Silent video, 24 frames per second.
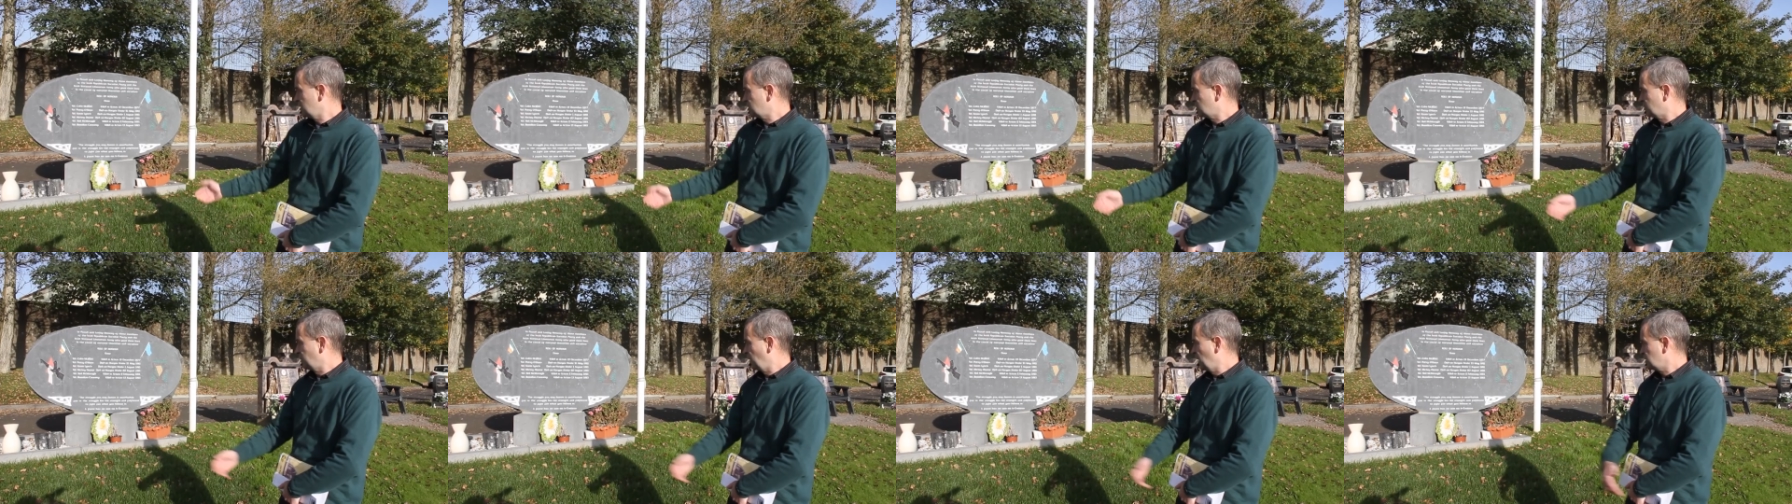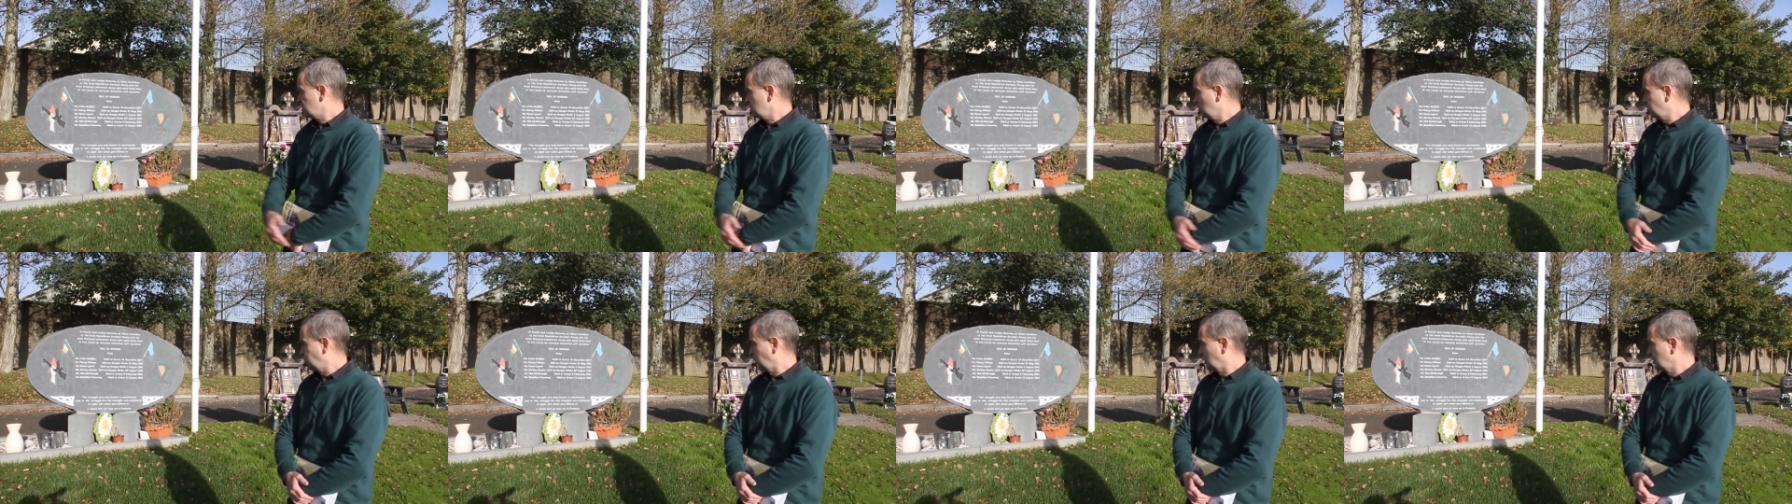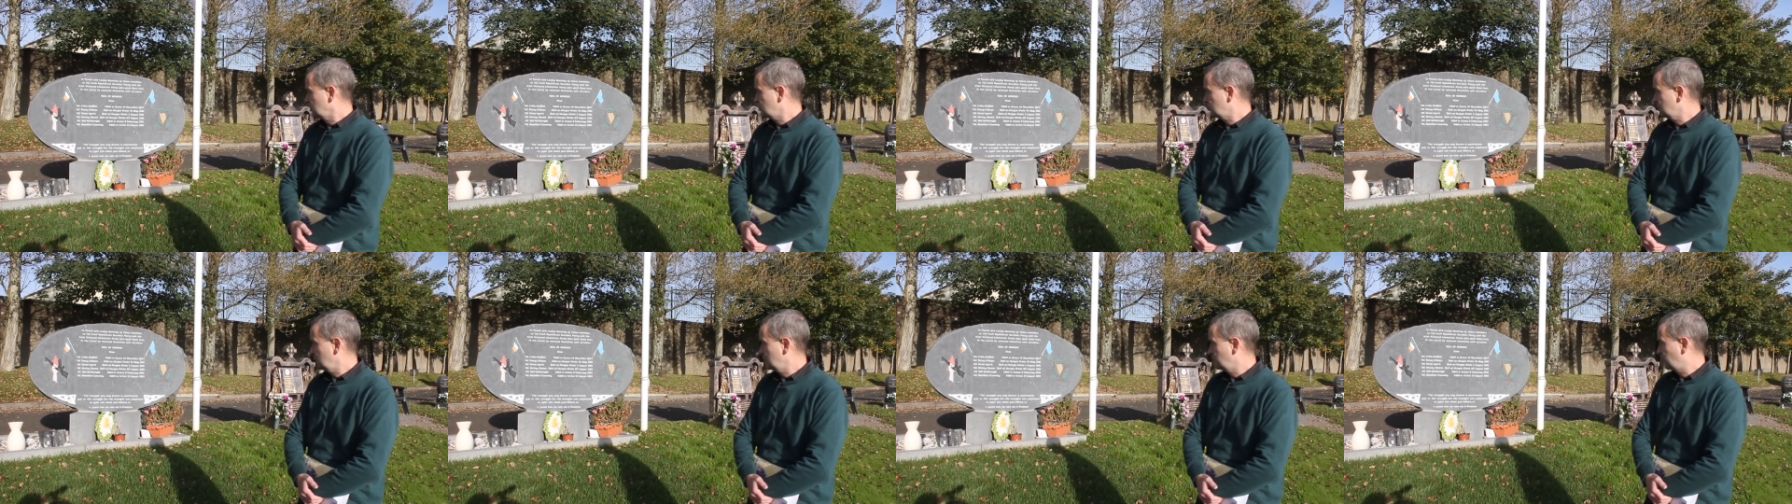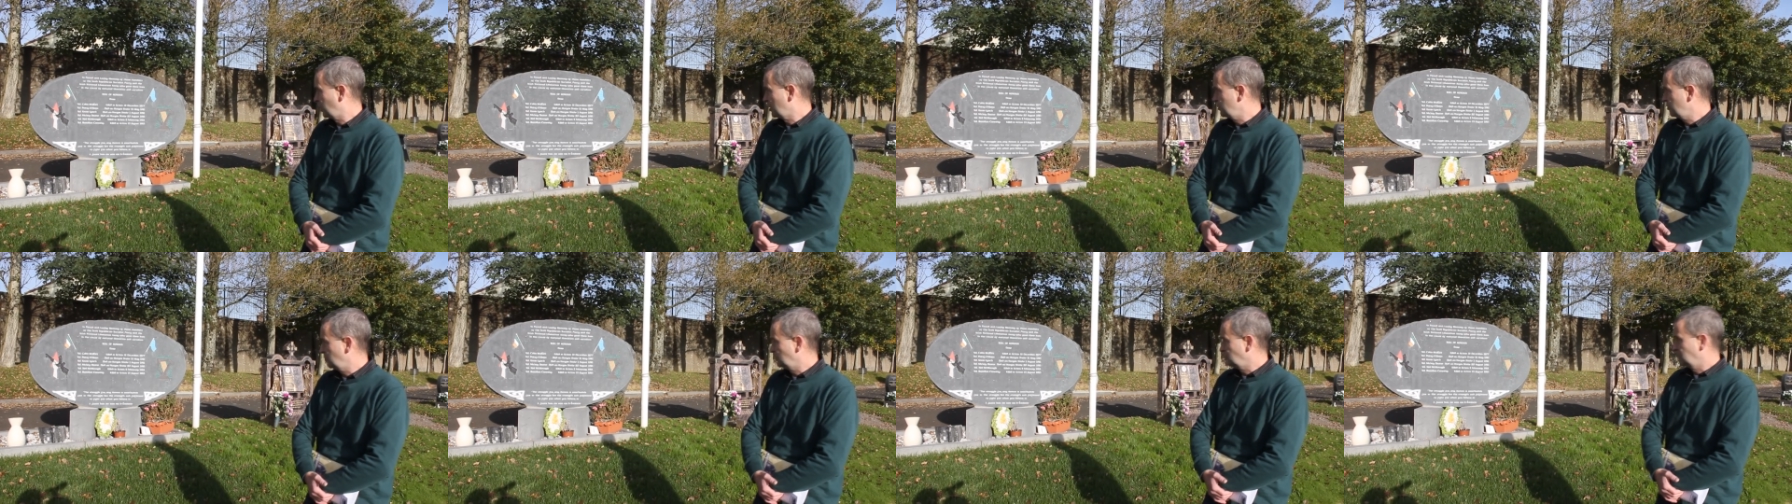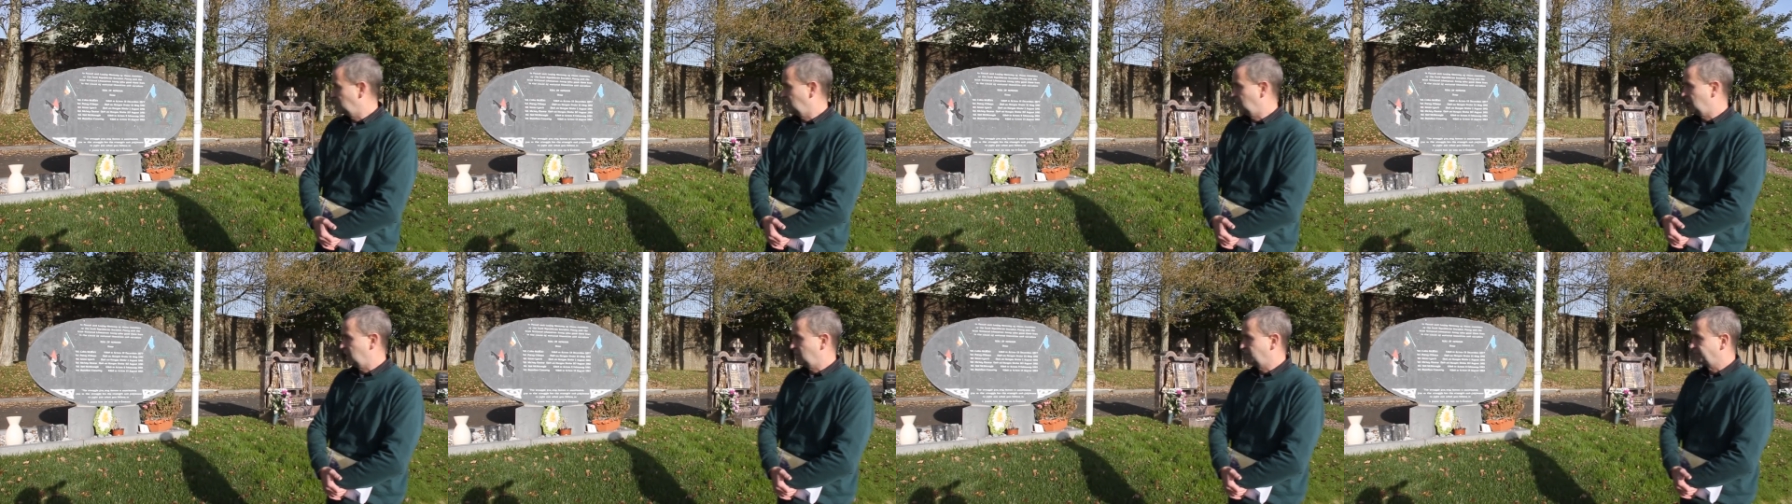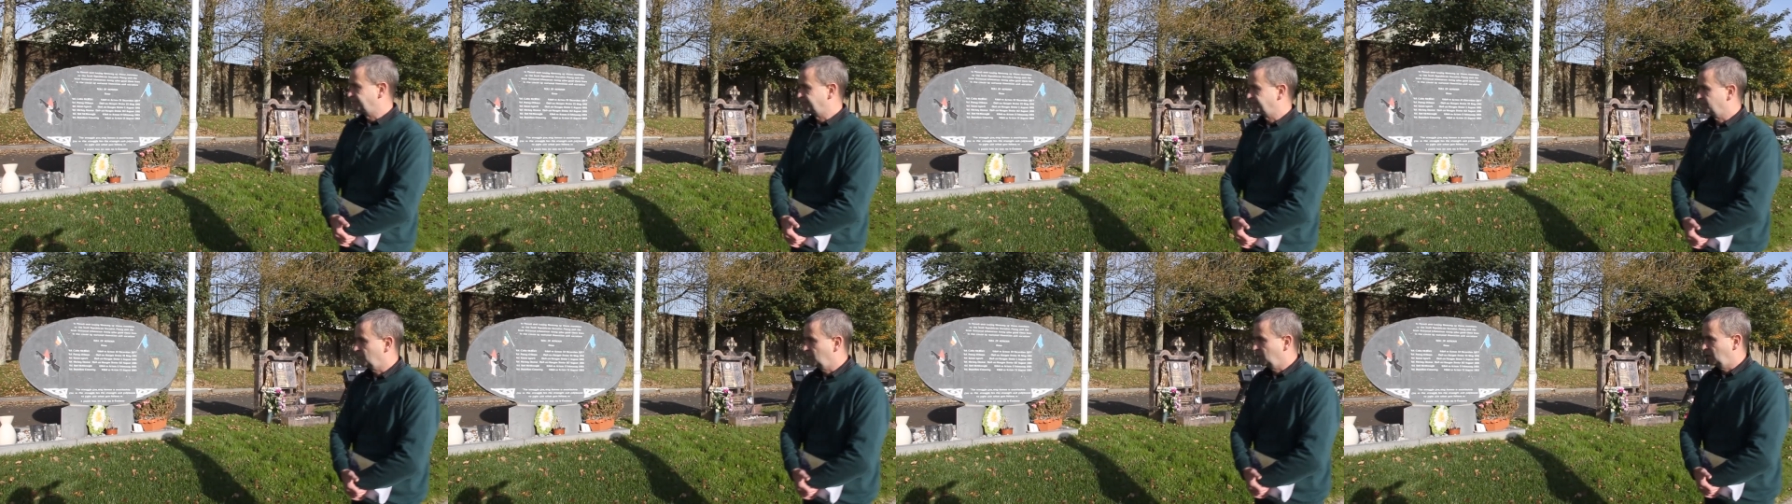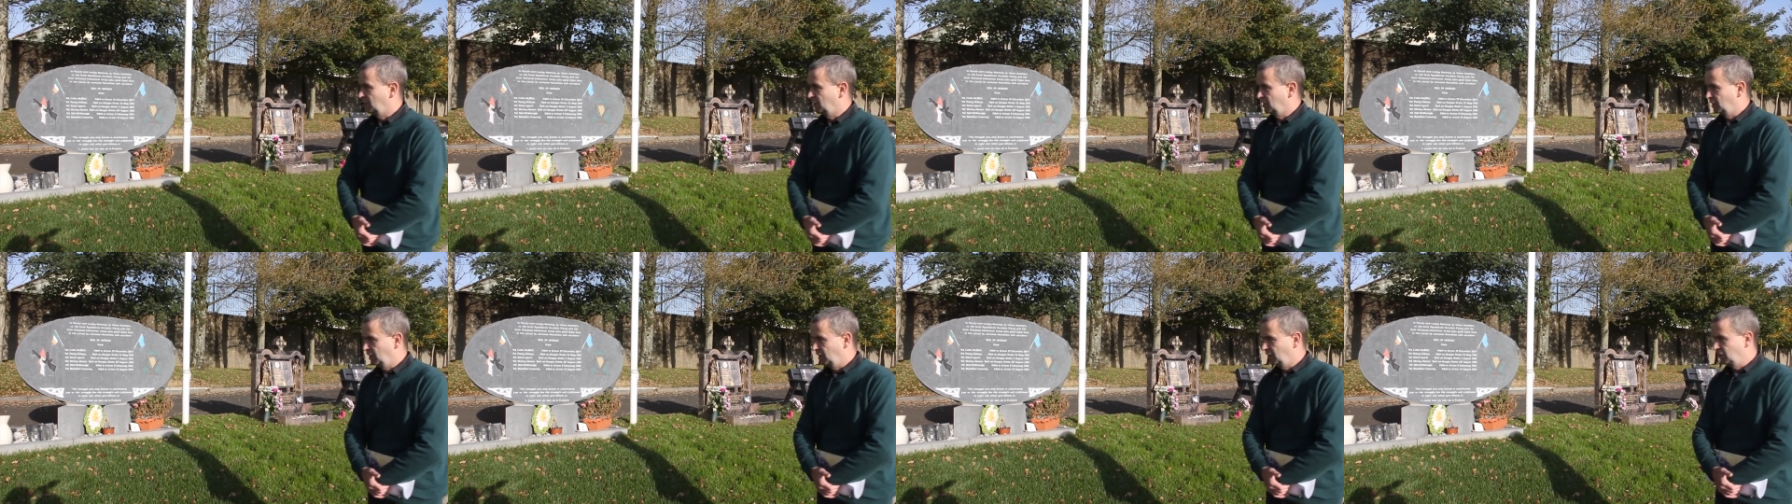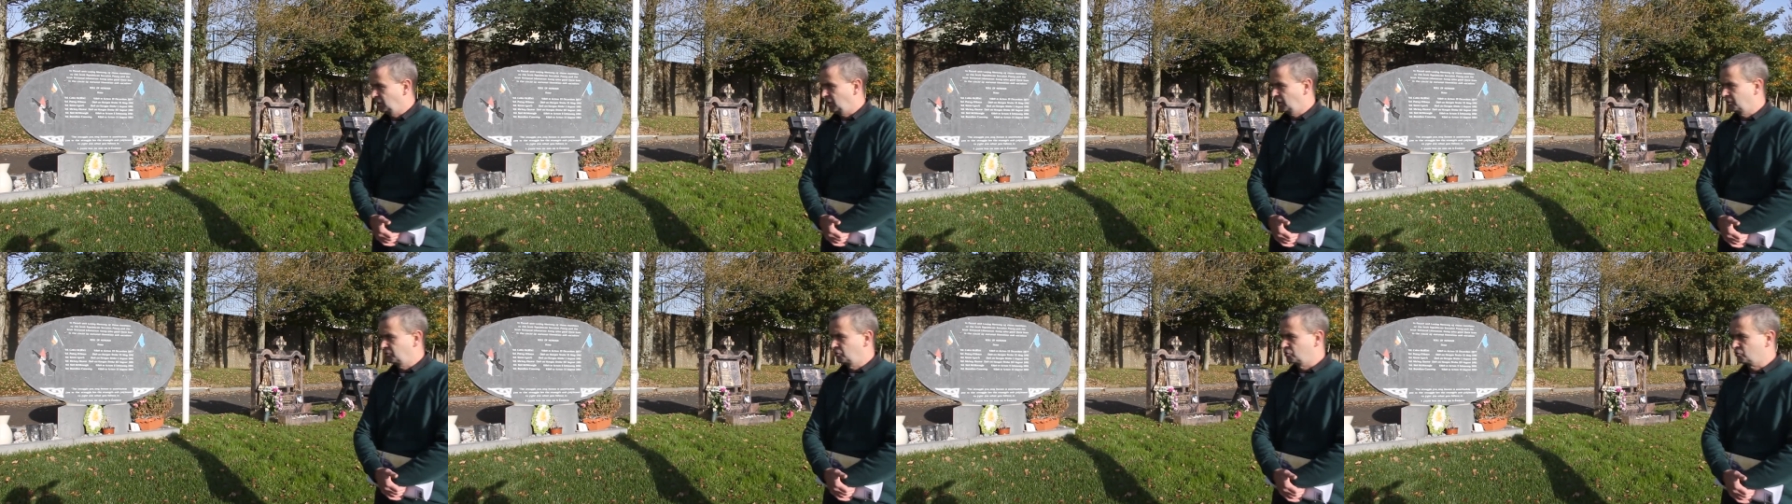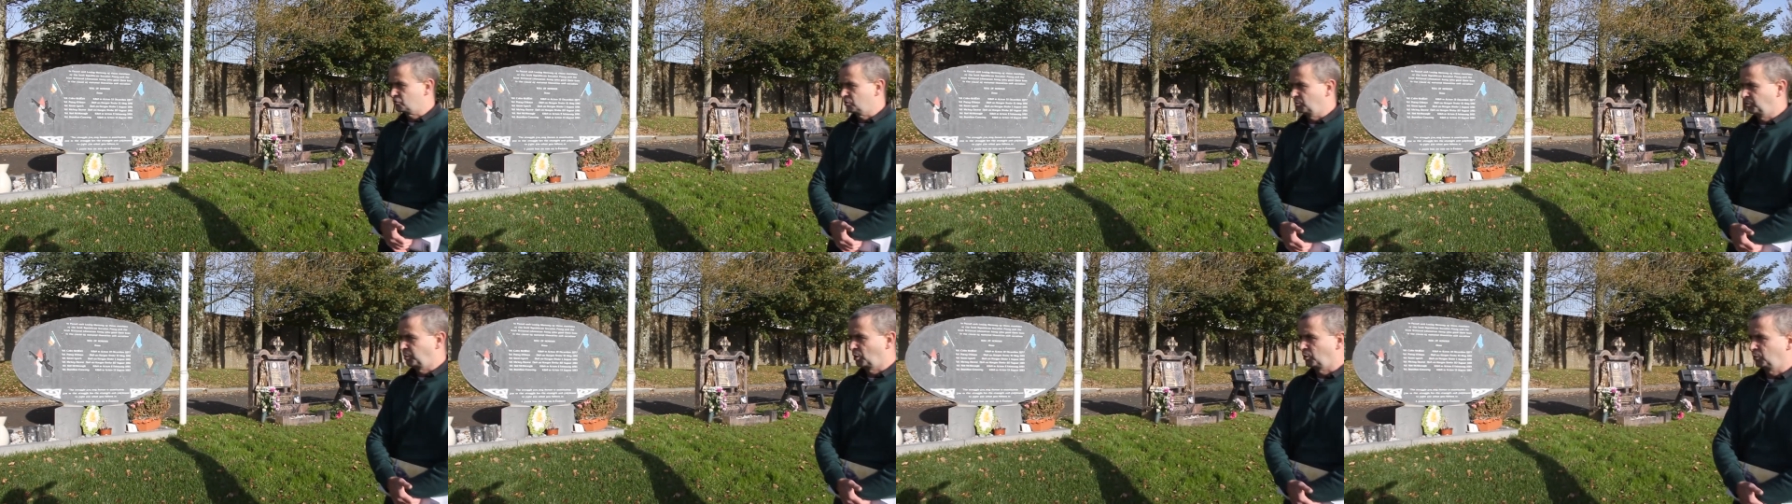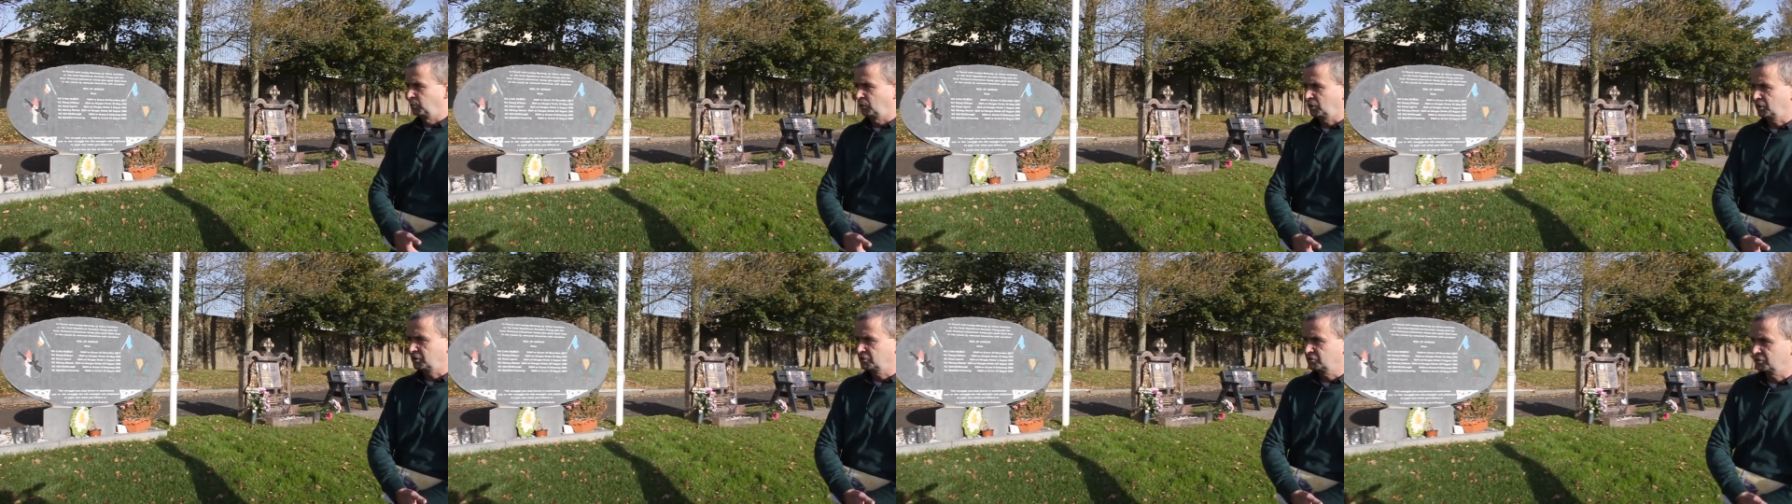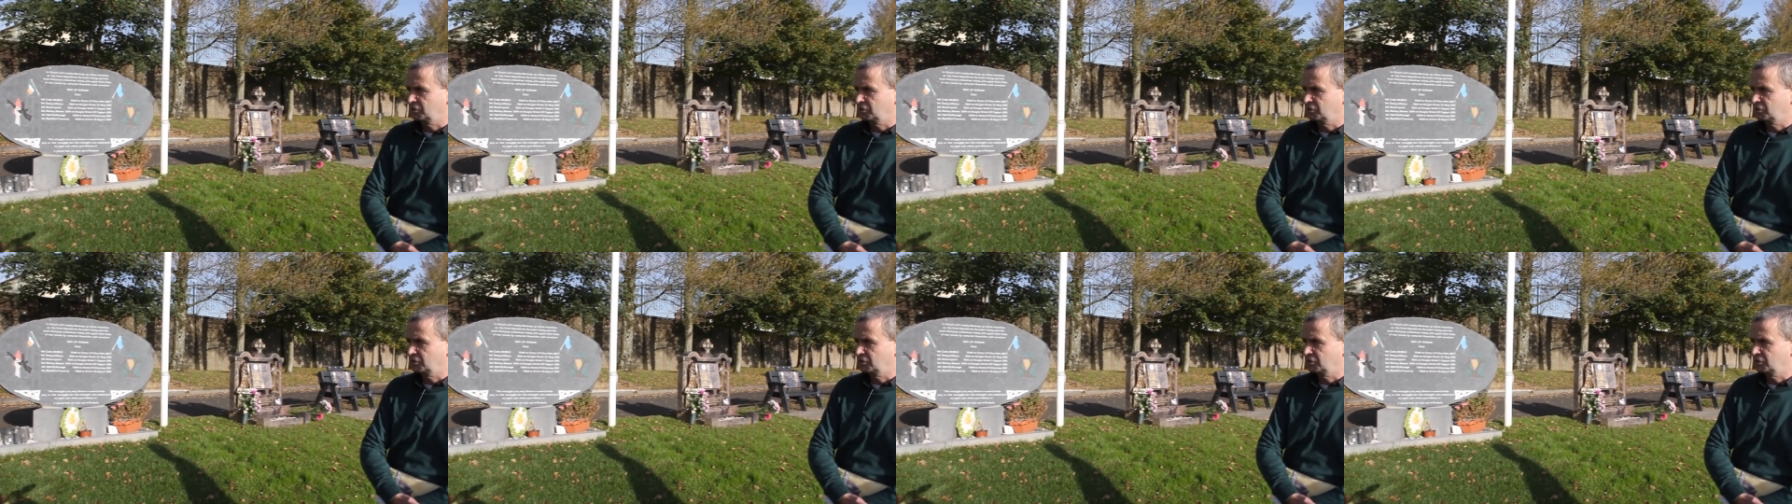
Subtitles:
special place to people, Irish Republicans